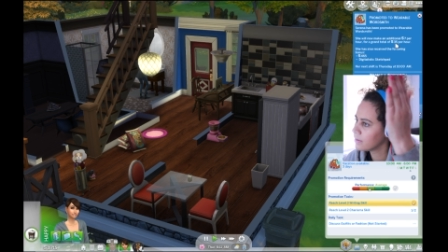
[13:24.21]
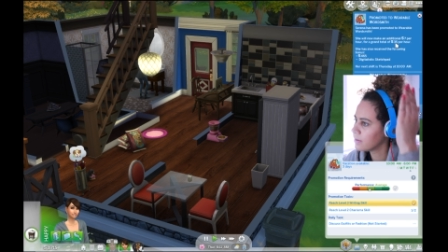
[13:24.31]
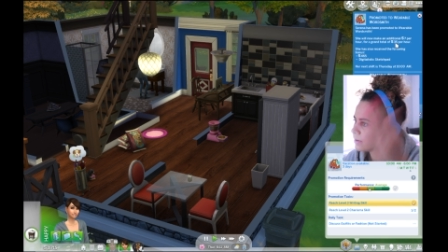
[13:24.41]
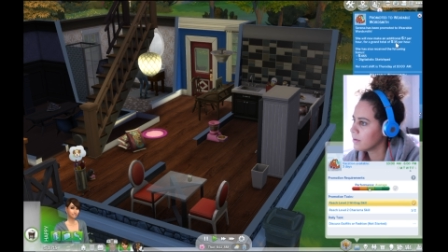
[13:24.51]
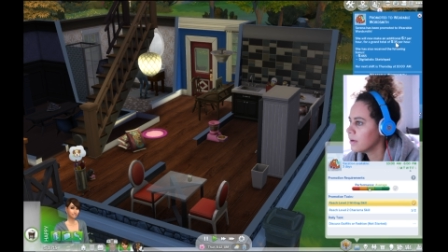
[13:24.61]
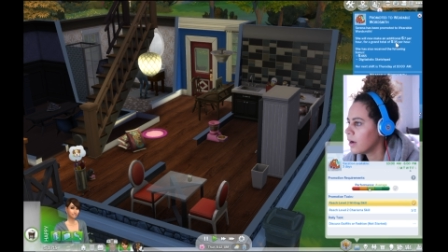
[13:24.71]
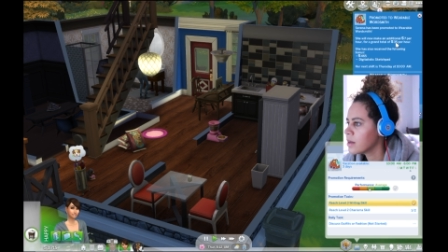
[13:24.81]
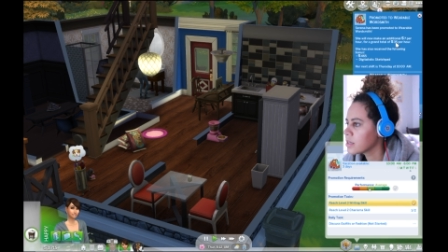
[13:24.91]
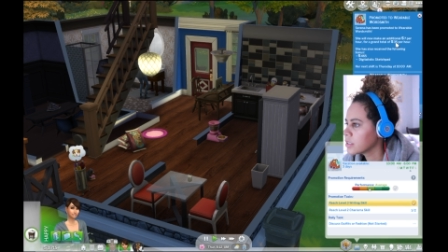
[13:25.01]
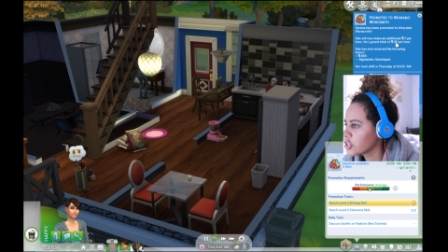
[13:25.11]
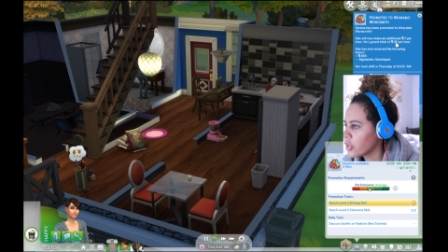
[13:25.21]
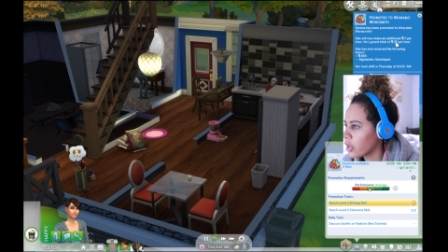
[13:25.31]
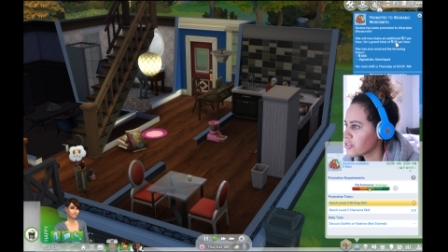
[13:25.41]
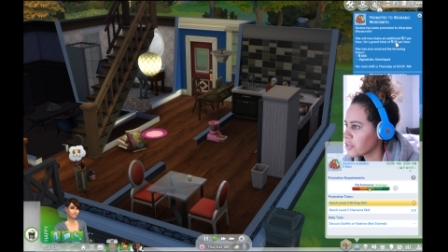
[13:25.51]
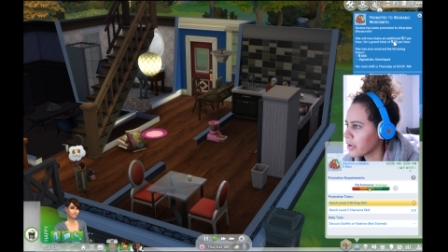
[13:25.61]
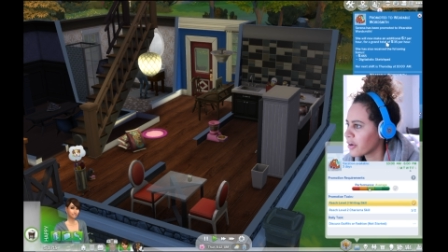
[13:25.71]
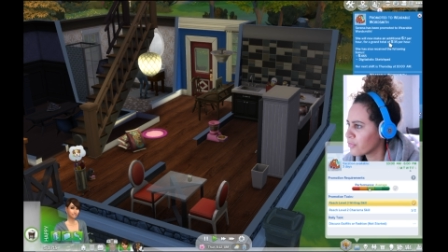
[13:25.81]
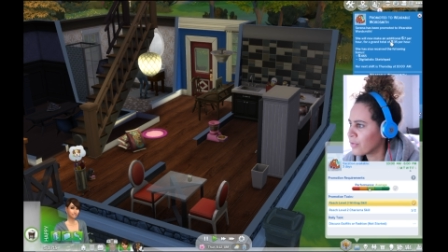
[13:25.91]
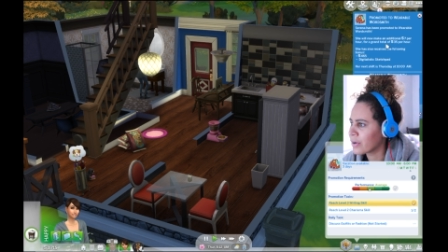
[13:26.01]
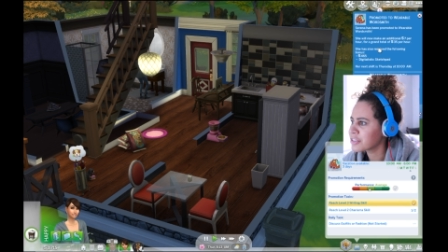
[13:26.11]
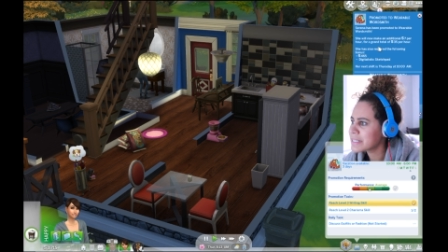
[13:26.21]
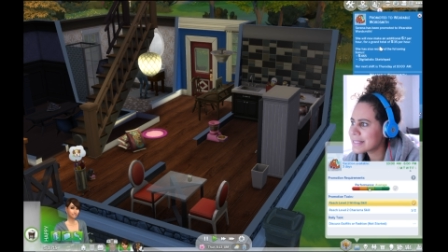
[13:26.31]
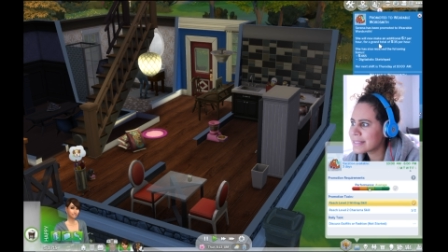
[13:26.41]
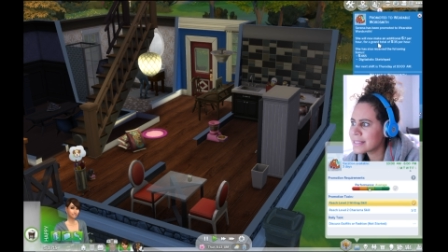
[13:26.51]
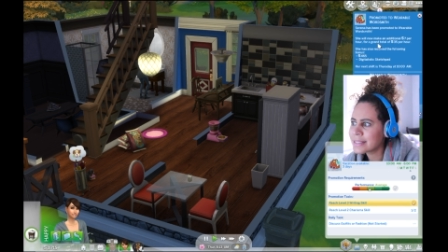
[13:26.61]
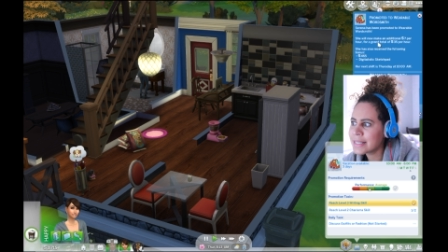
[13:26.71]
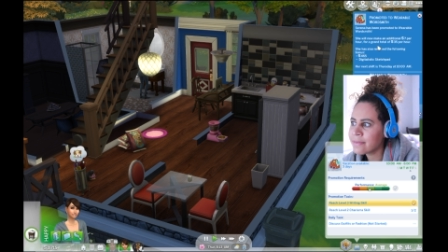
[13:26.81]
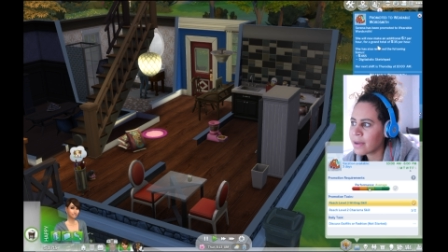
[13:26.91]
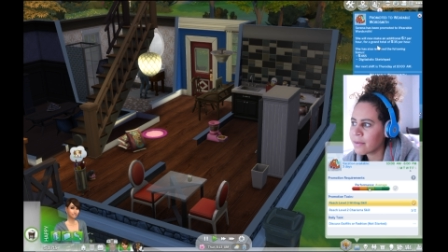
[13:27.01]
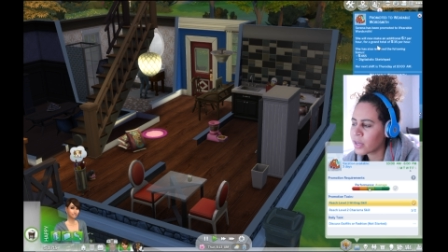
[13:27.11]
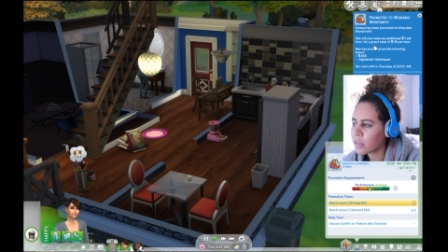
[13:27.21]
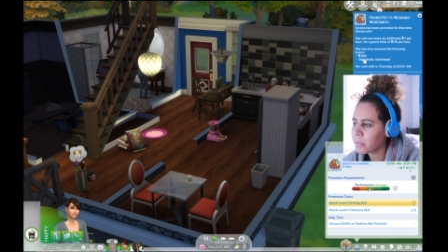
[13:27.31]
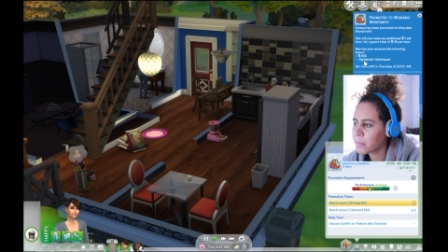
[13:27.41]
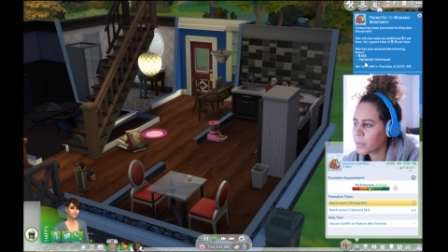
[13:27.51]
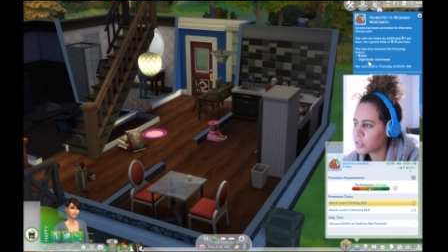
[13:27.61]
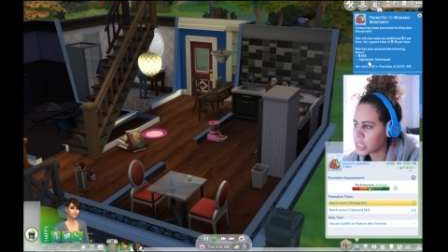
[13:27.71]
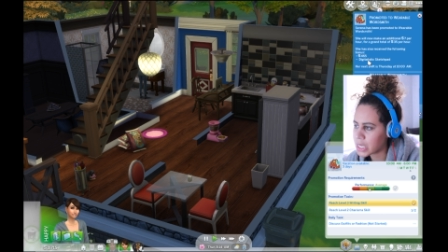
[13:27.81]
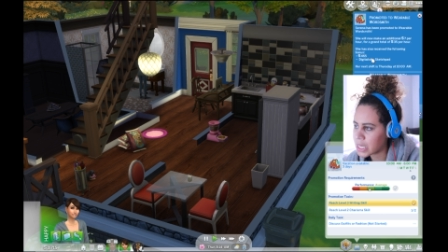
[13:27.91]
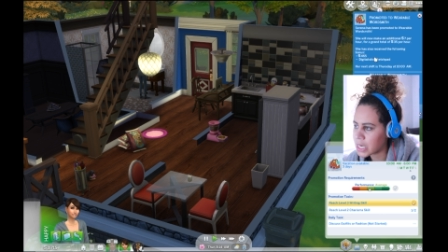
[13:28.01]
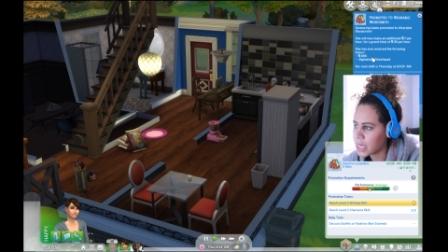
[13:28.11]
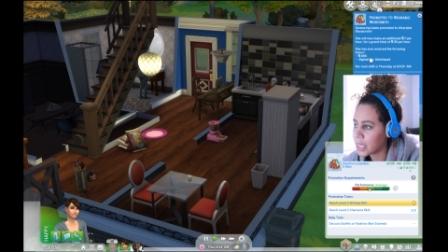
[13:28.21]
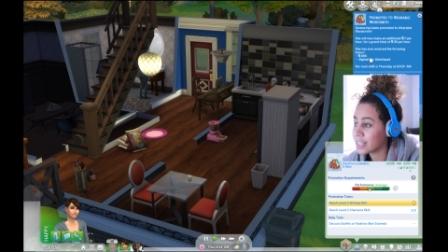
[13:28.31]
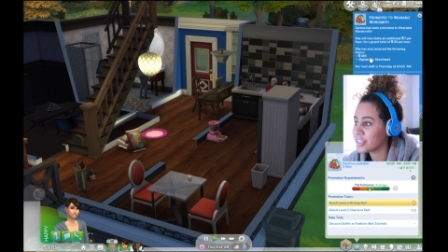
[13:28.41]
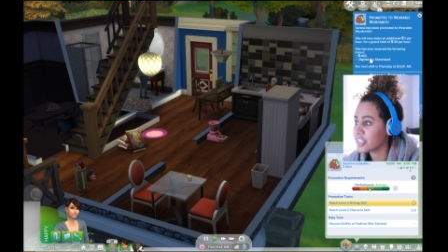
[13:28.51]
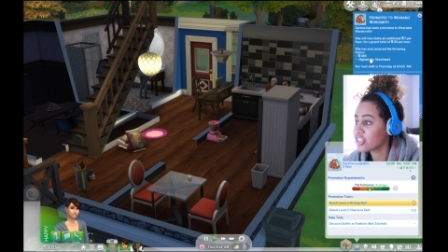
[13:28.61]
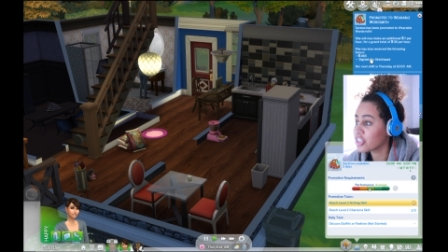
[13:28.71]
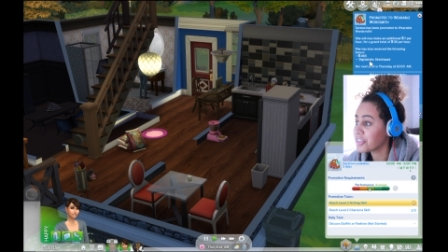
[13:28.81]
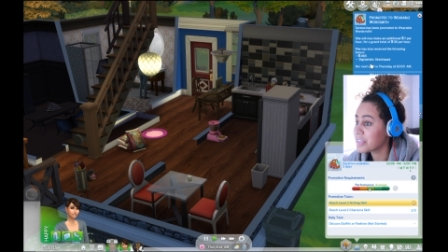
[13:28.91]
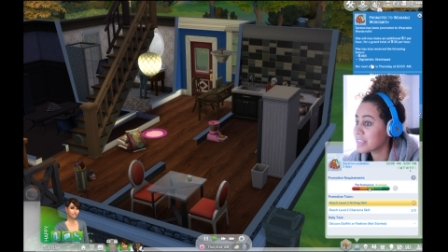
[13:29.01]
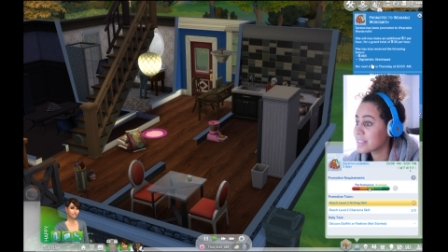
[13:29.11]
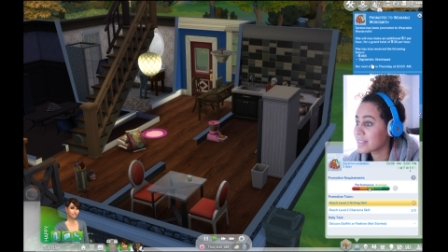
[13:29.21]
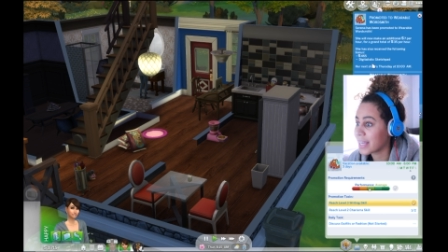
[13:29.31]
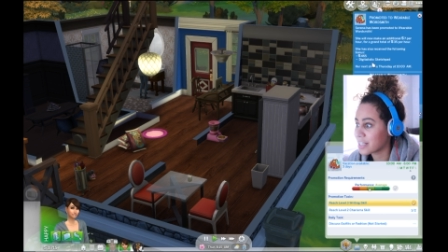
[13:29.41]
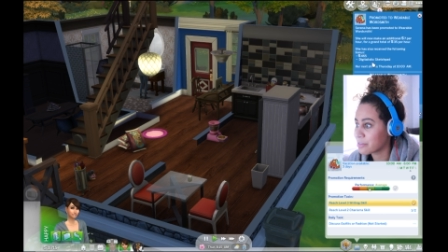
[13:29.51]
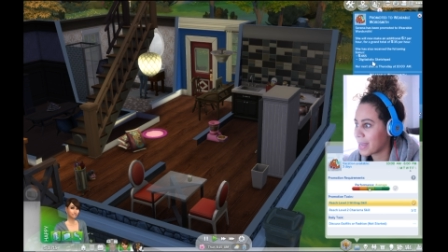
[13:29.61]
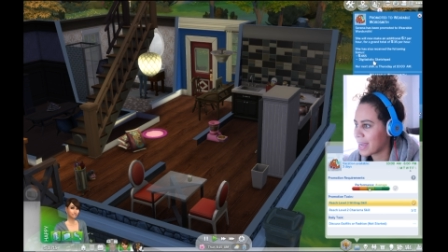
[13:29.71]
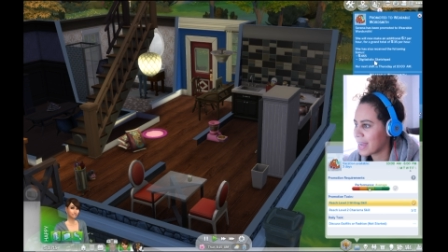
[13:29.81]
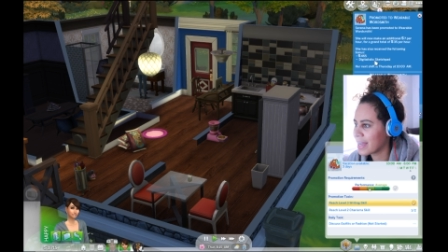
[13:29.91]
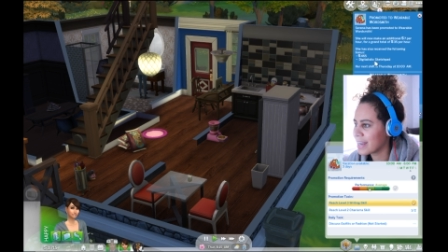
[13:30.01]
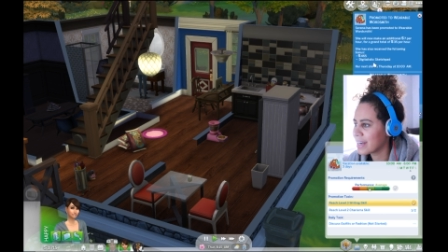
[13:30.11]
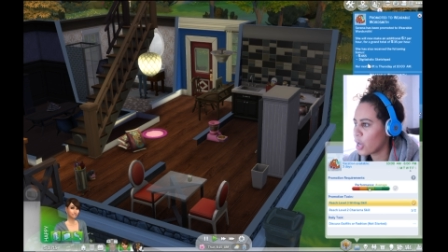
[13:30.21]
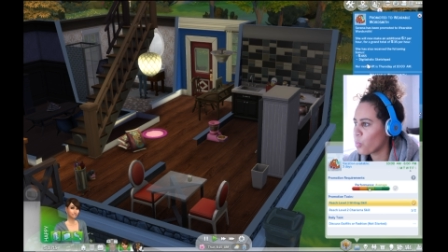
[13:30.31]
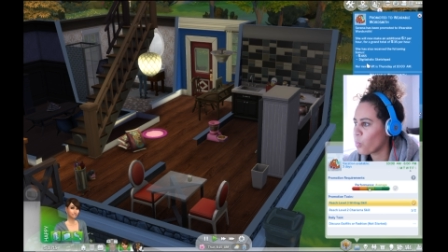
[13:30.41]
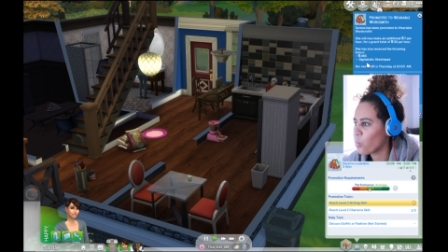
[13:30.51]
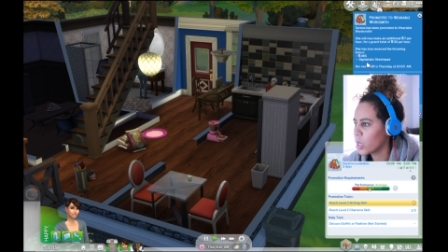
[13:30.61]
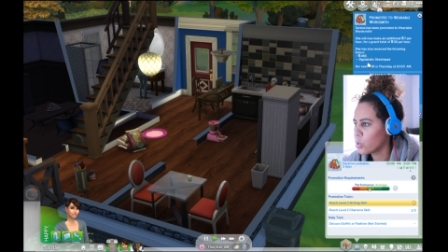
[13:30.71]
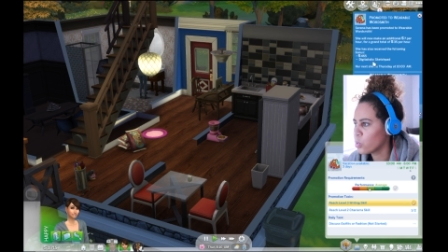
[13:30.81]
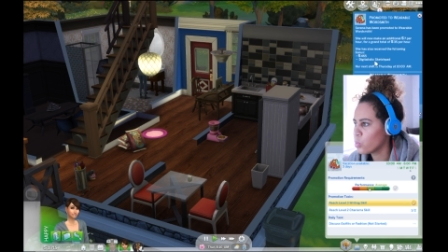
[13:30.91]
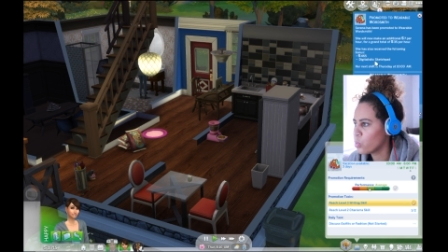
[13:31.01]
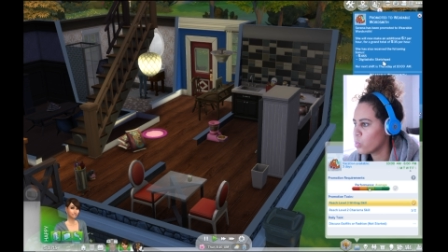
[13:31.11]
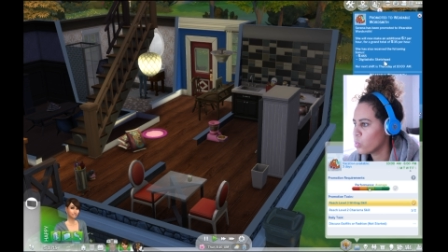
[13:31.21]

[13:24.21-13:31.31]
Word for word: Oh. She also got a four hundred sixty-five dollar promotion and a digital sketch pad. Woo!